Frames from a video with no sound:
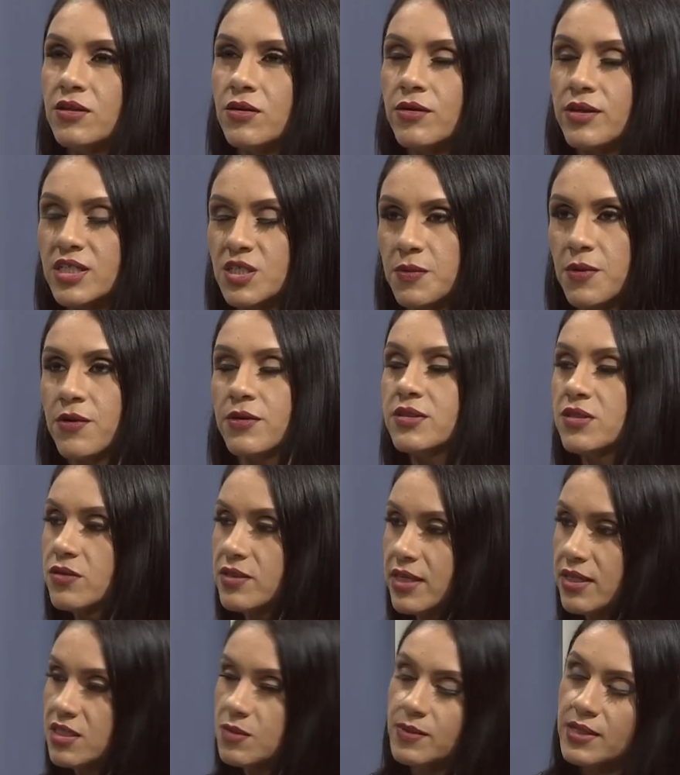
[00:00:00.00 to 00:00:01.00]
in your experience, you
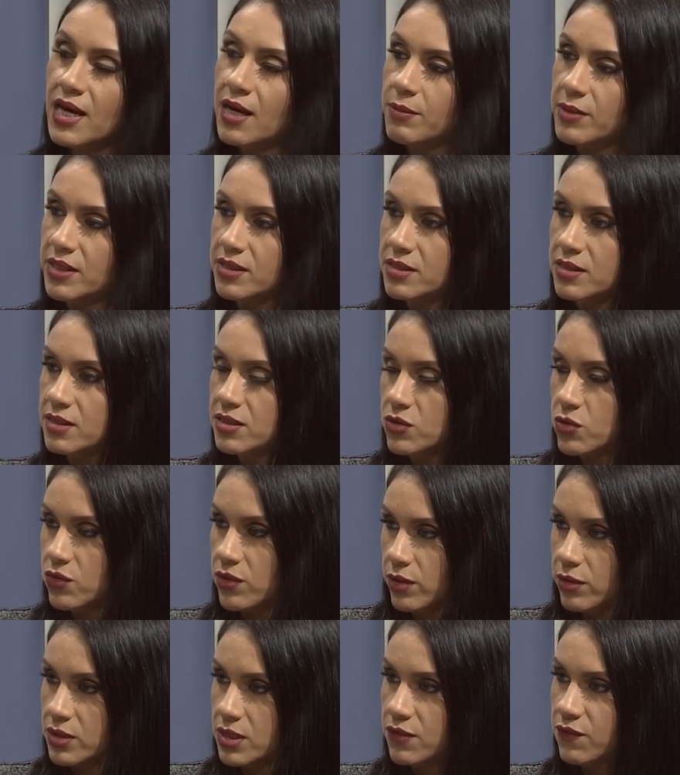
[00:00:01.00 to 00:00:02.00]
said it's been happening since
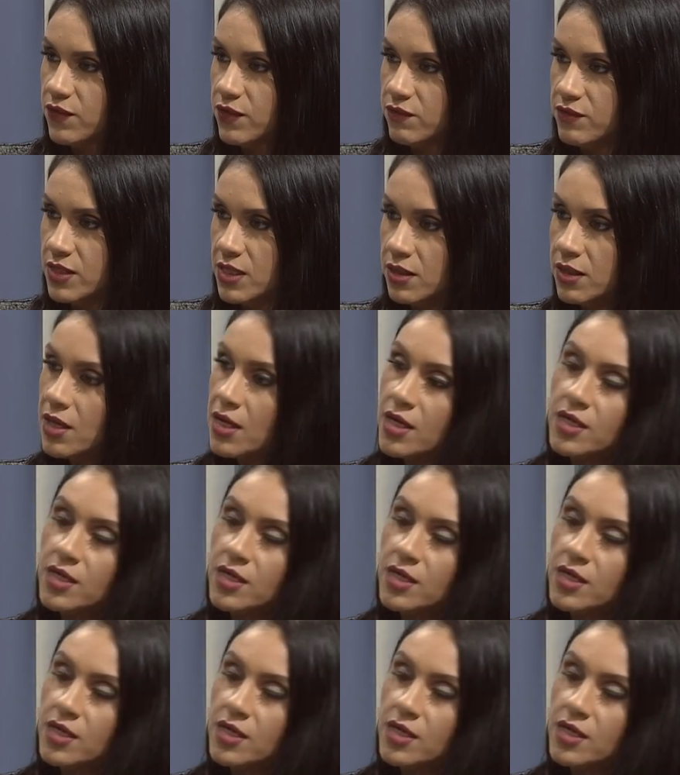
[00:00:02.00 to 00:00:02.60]
2015.